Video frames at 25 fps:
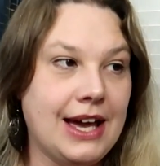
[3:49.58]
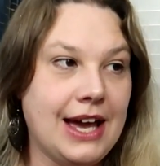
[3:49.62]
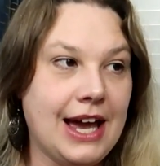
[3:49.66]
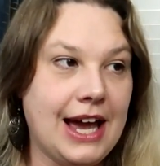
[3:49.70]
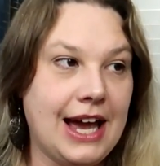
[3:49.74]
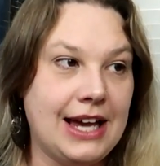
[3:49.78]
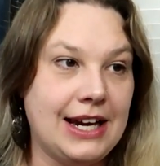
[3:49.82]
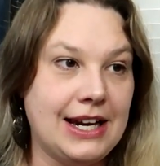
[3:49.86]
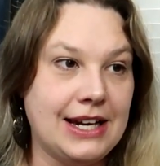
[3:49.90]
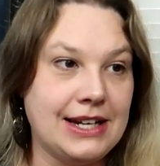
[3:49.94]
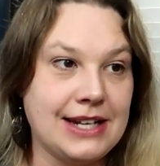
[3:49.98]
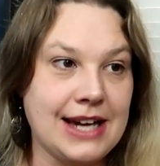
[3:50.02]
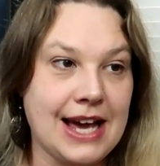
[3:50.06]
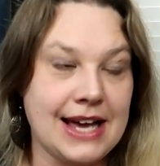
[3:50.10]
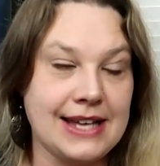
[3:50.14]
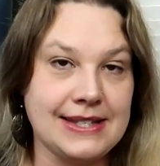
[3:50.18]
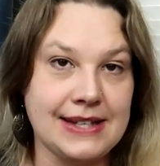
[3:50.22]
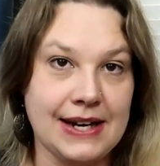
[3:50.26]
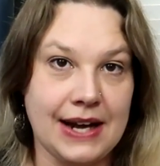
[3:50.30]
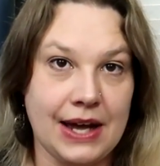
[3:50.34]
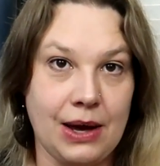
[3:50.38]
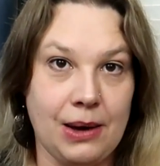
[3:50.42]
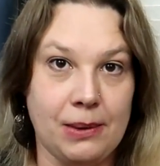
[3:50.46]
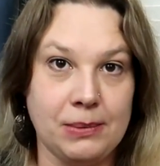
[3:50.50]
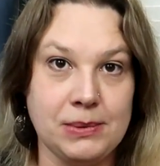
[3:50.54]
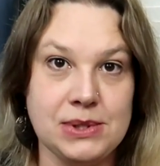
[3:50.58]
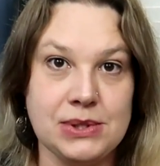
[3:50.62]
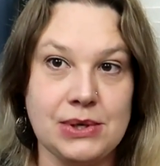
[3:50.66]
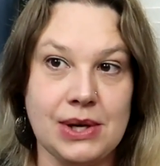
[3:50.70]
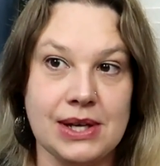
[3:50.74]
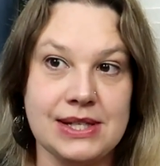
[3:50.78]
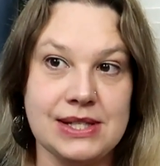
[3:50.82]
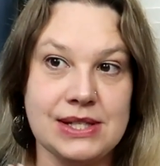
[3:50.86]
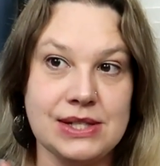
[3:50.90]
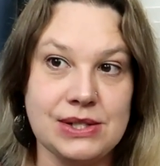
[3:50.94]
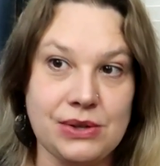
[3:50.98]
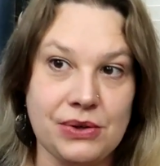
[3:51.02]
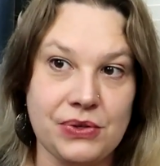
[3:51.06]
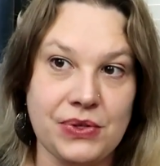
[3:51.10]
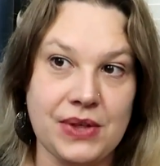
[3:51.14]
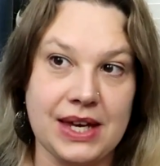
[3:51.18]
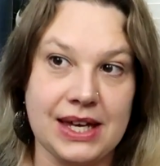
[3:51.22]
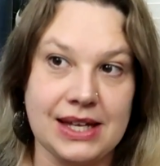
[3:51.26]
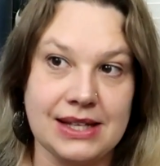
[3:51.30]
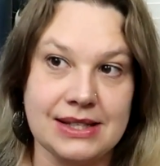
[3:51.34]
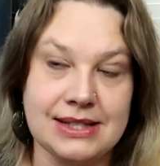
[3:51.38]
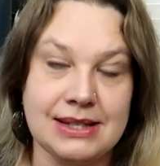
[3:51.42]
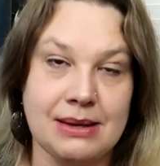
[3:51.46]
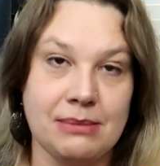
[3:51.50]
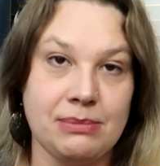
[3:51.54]
and it hasn't helped. So I still
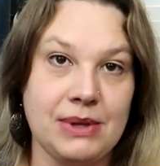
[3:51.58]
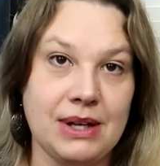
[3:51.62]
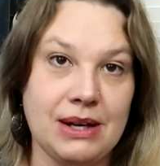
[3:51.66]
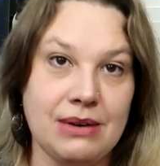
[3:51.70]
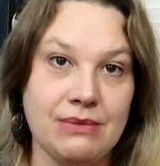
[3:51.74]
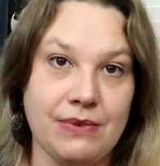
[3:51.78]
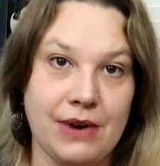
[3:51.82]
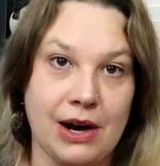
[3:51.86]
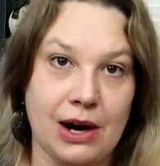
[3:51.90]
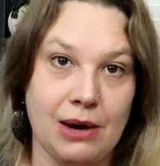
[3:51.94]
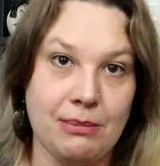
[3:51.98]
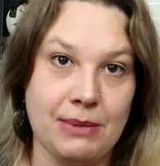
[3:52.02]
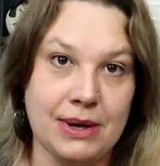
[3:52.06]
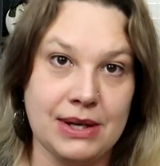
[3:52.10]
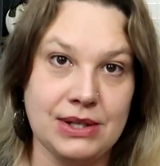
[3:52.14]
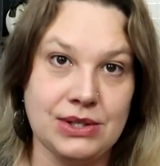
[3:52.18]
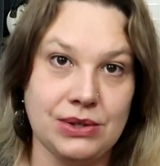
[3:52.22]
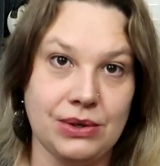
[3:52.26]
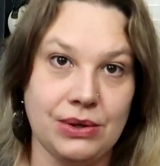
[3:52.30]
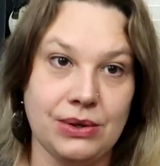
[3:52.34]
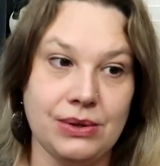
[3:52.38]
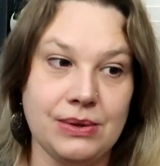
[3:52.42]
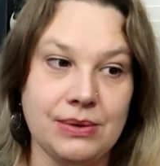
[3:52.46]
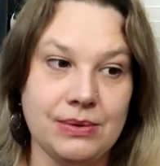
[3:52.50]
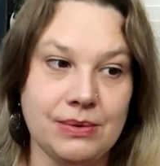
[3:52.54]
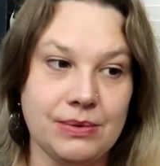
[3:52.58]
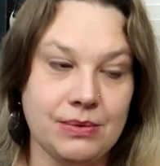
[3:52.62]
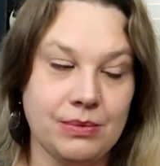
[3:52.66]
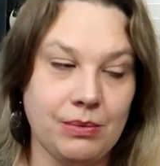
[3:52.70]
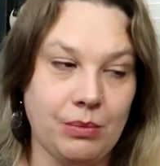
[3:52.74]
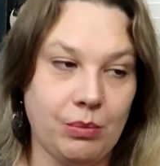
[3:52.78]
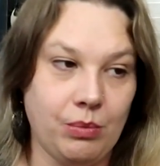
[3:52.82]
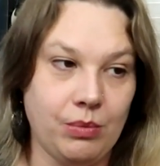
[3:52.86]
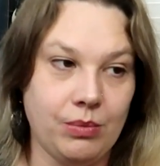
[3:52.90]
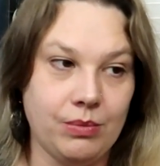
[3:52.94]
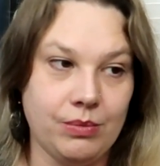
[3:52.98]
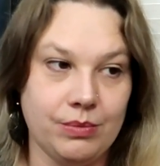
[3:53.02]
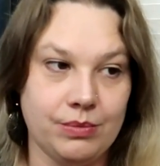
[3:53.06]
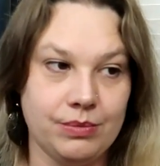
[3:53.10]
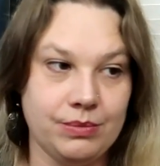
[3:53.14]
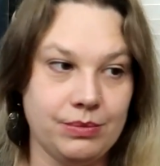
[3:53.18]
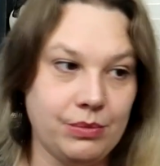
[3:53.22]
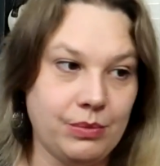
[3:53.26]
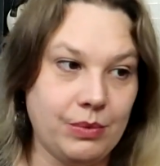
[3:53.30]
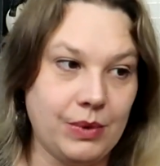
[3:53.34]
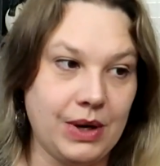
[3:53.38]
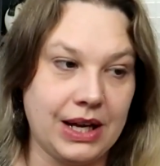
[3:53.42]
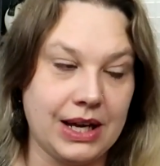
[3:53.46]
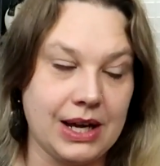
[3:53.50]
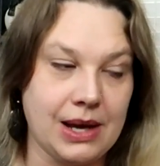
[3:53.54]
think it's something environmental
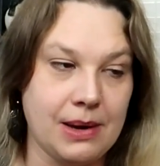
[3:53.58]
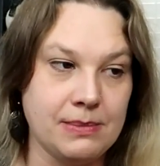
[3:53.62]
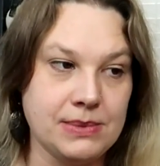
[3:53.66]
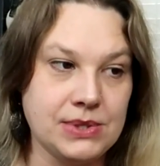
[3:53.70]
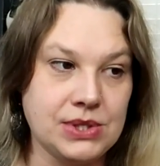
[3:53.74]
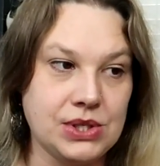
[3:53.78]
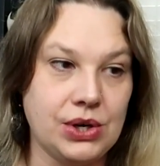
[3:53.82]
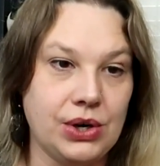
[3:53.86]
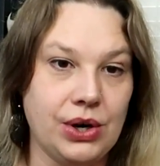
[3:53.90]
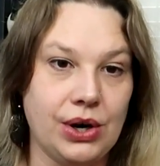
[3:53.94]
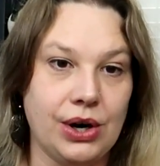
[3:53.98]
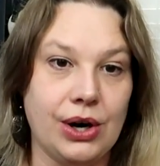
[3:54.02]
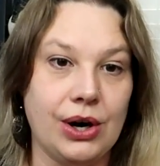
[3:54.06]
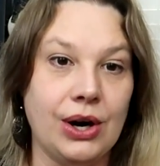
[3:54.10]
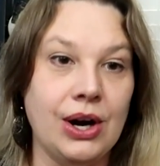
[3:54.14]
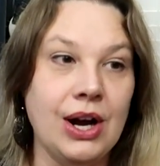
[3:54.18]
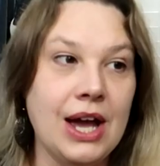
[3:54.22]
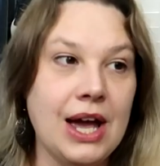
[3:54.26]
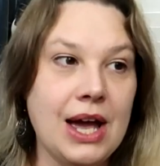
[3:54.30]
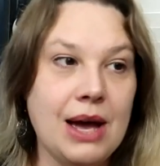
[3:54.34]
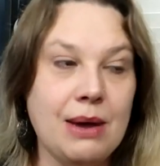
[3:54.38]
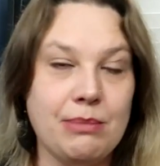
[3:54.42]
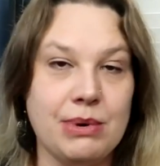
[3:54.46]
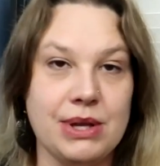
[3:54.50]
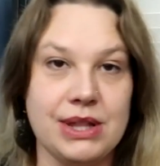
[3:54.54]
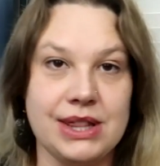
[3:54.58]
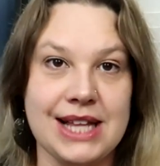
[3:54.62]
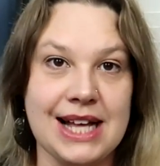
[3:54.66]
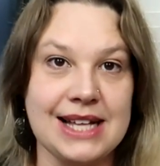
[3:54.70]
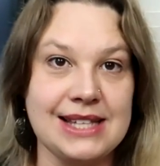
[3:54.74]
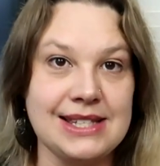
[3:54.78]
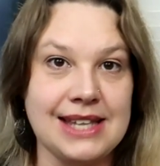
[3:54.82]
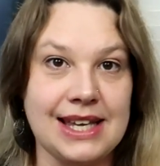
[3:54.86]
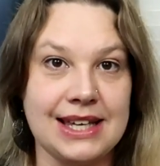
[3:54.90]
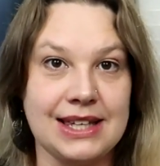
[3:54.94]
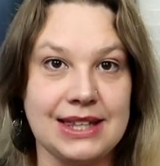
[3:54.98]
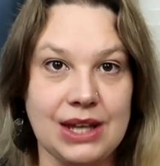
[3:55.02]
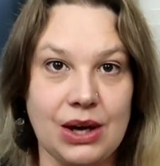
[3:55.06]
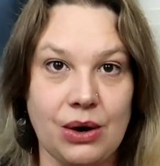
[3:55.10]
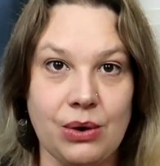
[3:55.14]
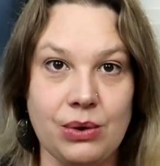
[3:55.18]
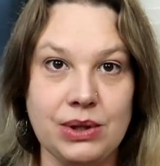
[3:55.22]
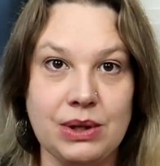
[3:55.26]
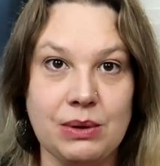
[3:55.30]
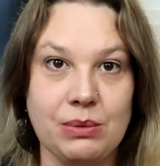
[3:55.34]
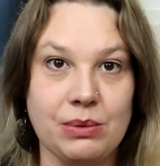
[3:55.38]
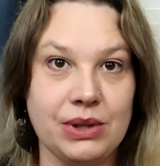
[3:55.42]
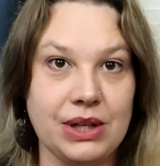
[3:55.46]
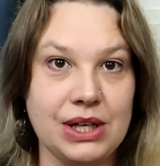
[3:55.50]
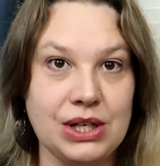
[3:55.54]
when it comes to her. But that's like the
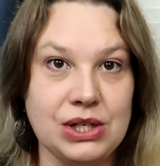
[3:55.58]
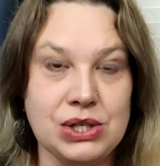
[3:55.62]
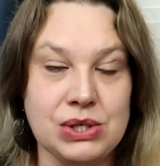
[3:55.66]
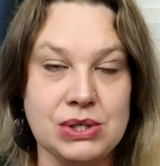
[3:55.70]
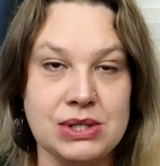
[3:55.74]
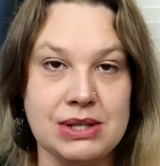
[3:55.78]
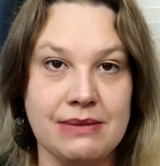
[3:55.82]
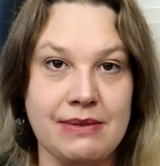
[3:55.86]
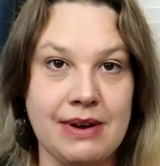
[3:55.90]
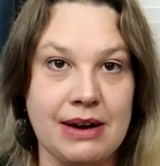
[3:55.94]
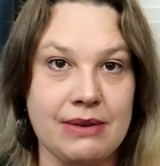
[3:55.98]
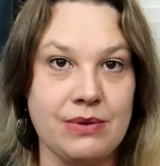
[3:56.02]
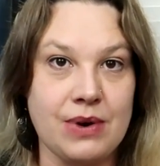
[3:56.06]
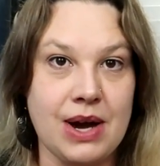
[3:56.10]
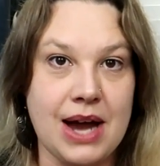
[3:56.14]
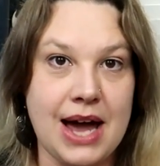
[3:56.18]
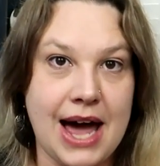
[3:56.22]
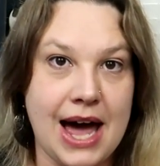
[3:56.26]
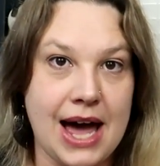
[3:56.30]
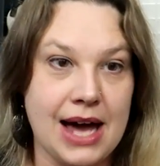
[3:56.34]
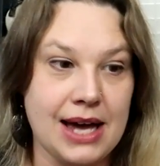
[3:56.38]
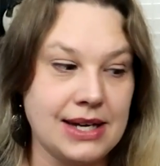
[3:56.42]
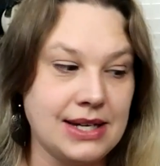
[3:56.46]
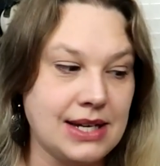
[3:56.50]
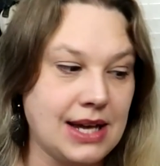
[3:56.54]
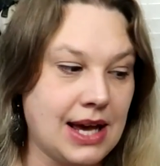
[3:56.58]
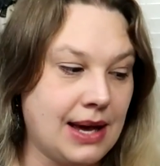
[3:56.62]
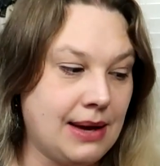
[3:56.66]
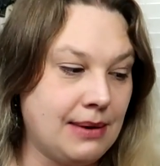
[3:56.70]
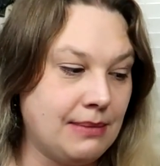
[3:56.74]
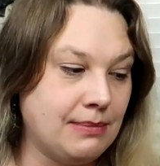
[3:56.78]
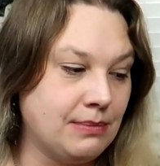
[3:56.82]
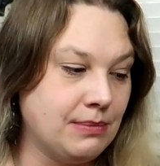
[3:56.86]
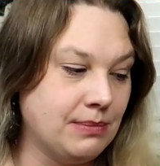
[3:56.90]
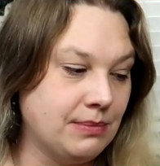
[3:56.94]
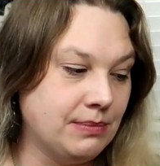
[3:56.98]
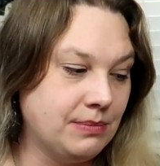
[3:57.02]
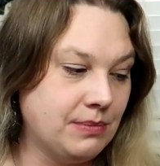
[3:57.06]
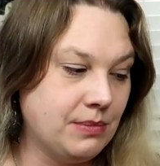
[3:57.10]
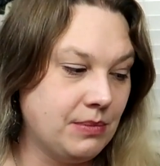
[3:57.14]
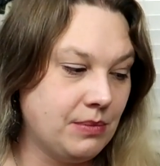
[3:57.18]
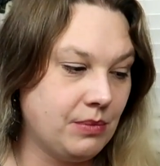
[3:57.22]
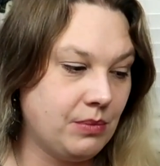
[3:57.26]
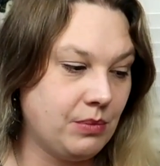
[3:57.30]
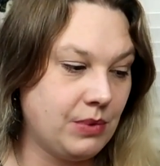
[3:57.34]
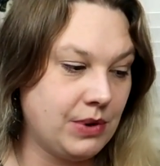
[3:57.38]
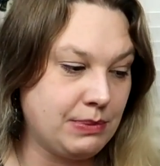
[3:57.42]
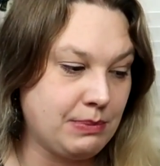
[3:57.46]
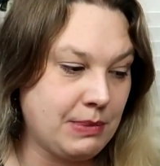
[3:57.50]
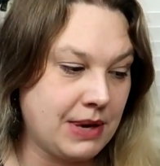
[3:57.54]
only real issues I've ever had
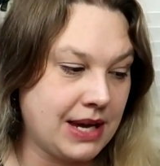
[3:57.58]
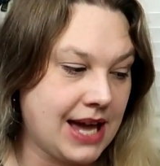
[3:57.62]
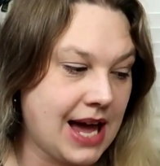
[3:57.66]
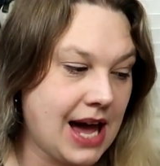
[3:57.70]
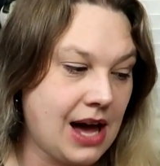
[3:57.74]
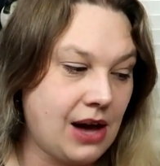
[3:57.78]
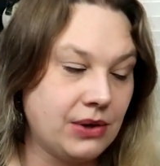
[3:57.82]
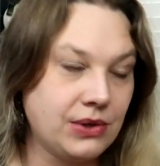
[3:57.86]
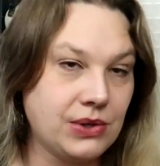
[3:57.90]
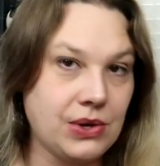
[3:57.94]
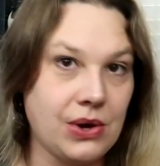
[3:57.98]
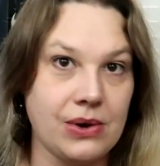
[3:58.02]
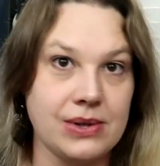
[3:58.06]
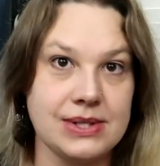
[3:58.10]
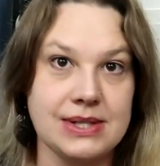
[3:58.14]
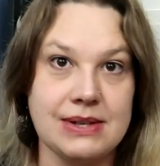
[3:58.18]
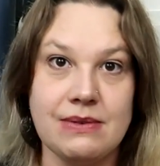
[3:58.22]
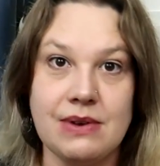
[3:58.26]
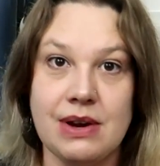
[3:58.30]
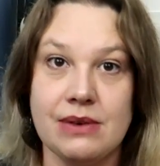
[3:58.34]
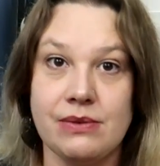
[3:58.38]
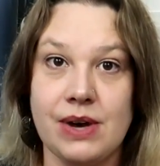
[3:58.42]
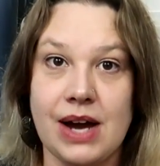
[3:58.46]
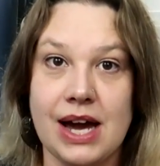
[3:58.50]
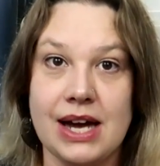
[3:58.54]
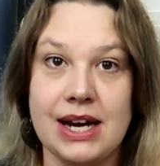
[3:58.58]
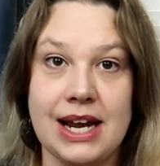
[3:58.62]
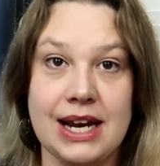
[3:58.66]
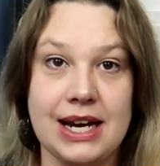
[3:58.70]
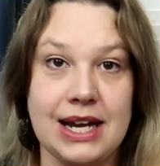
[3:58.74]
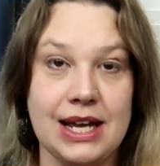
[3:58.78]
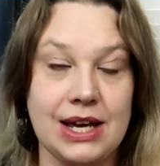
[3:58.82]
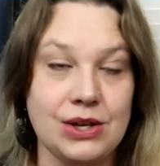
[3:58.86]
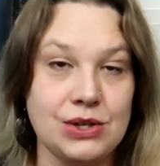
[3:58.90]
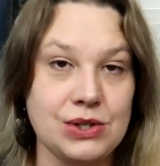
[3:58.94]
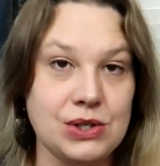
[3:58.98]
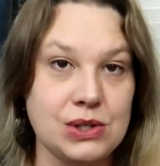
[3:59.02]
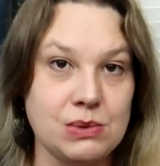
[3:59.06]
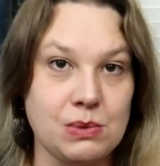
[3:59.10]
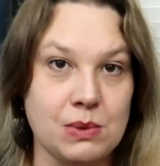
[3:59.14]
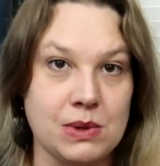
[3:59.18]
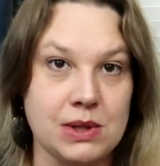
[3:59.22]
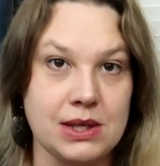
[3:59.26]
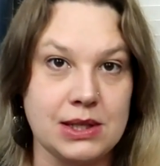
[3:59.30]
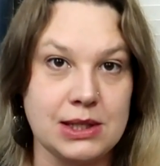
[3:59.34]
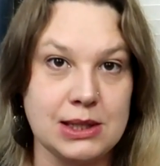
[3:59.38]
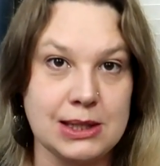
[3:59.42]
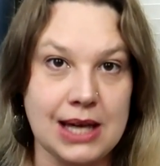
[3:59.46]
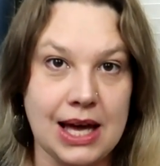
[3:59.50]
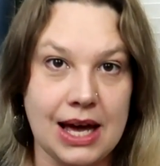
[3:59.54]
with my cattle dogs. I've never had any issues with
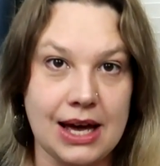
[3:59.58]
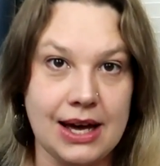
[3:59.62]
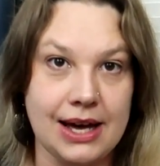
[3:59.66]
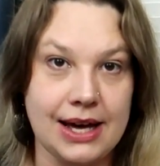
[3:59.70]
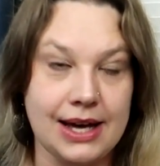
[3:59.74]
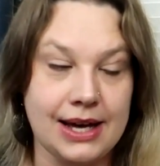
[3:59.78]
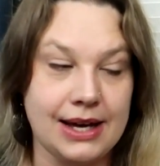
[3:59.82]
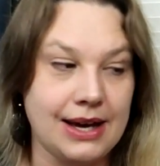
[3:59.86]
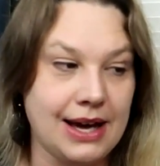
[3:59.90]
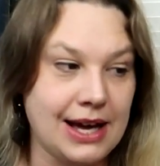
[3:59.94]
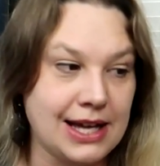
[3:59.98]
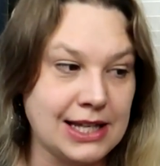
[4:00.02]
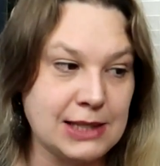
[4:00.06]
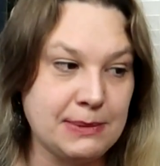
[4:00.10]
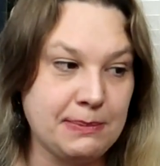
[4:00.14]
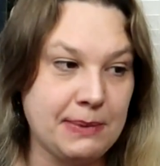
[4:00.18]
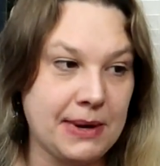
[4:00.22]
hot